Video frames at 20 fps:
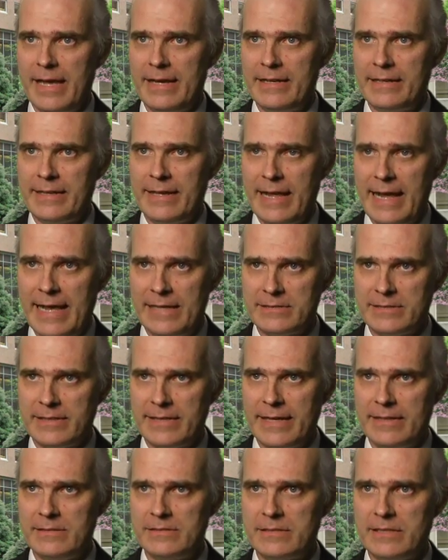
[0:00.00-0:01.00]
and it has a
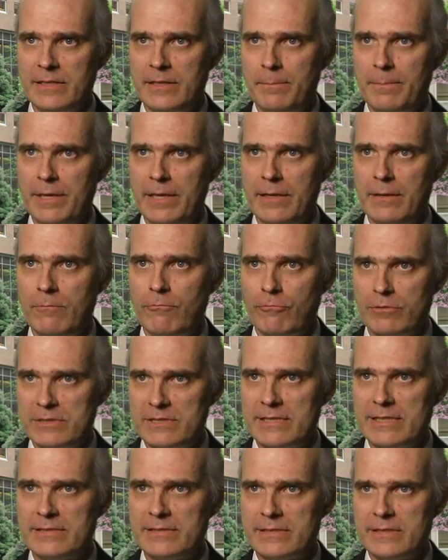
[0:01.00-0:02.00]
tendency to be
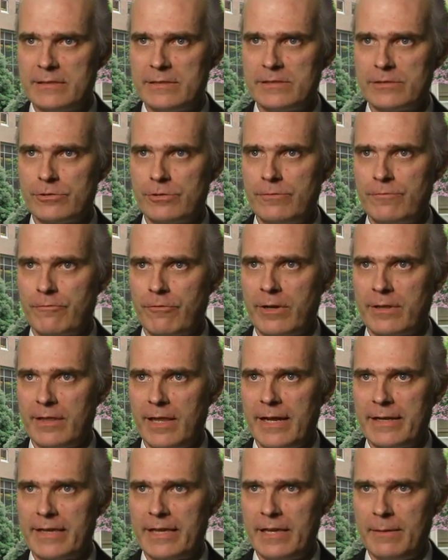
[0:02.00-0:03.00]
resistant to certain frontline